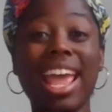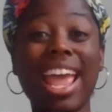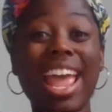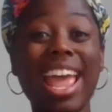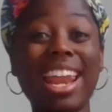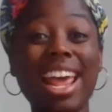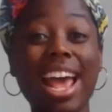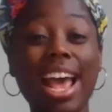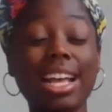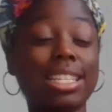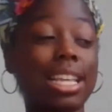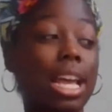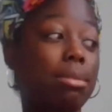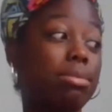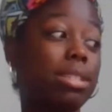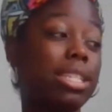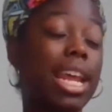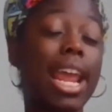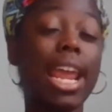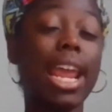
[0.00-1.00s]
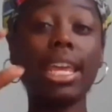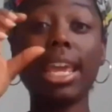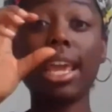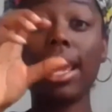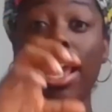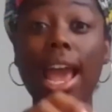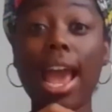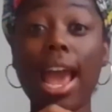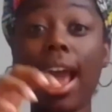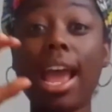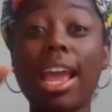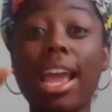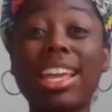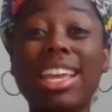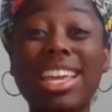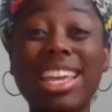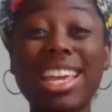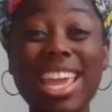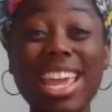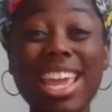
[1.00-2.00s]
And as I'm taking
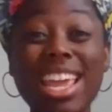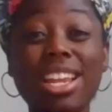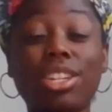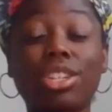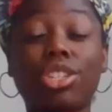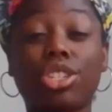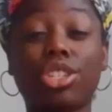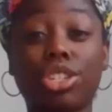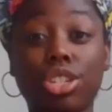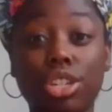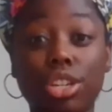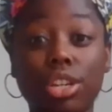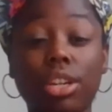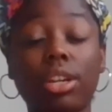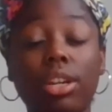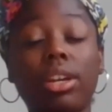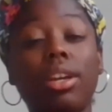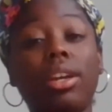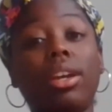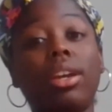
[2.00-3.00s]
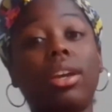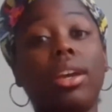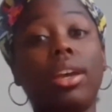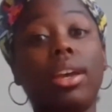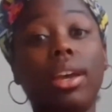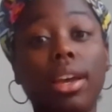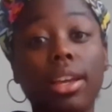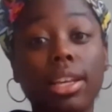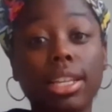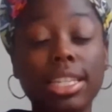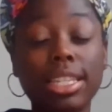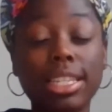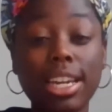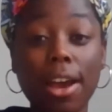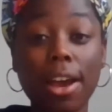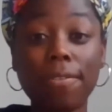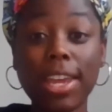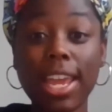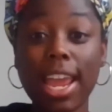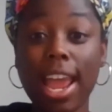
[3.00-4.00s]
each
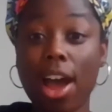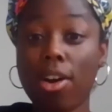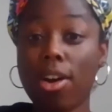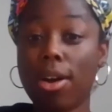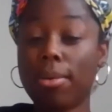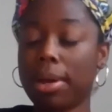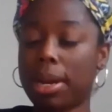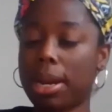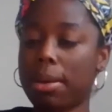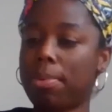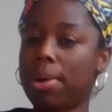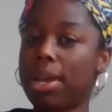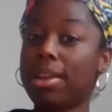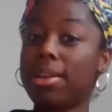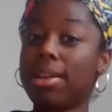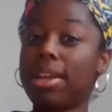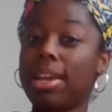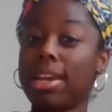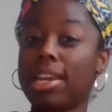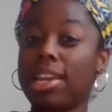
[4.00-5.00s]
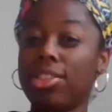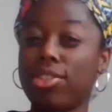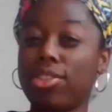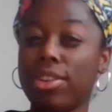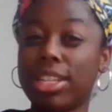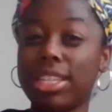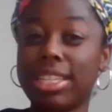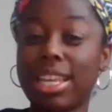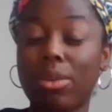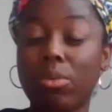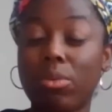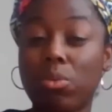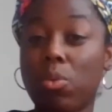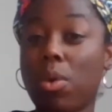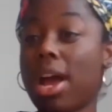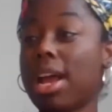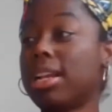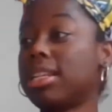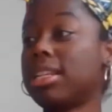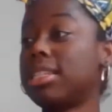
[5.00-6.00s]
stuffy out, I'm going to put it either in set
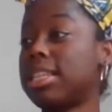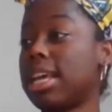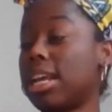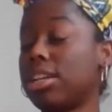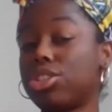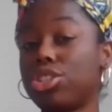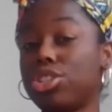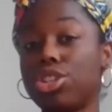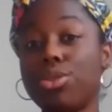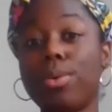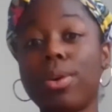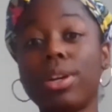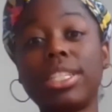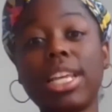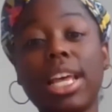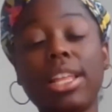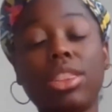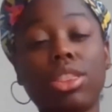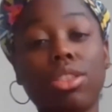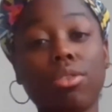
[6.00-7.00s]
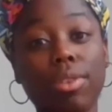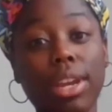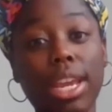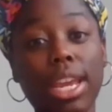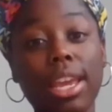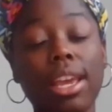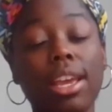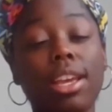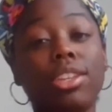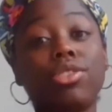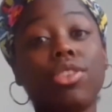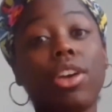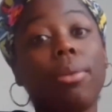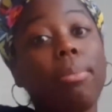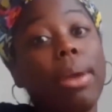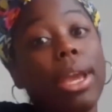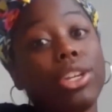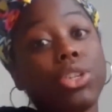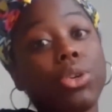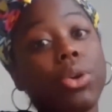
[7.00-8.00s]
1, set 2, or set 3. So I
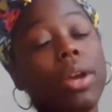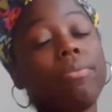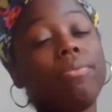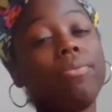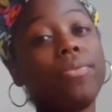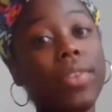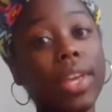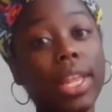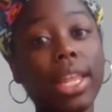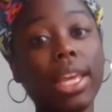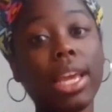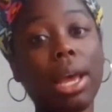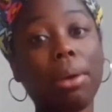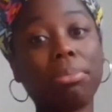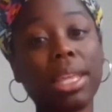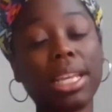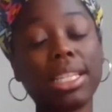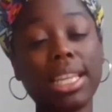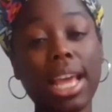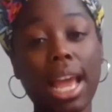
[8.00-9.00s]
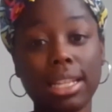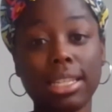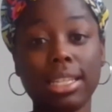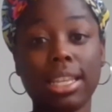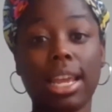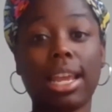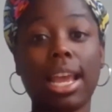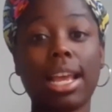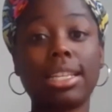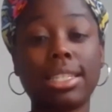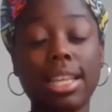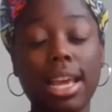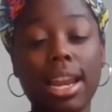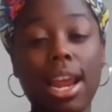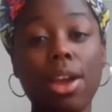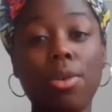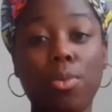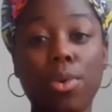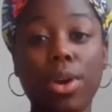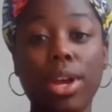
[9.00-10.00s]
make sure I'm filling up the sets like I said
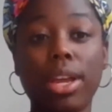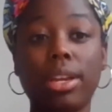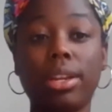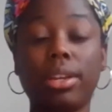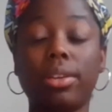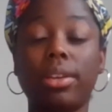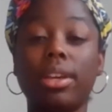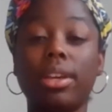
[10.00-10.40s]
I would.